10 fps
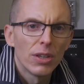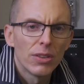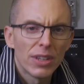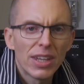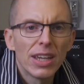
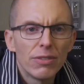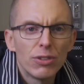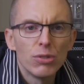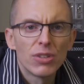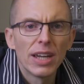they take a
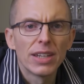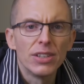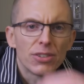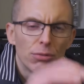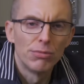few
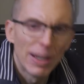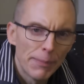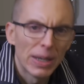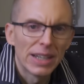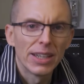seconds to
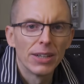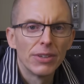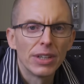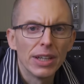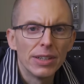ramp back down
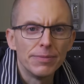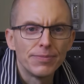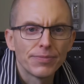again.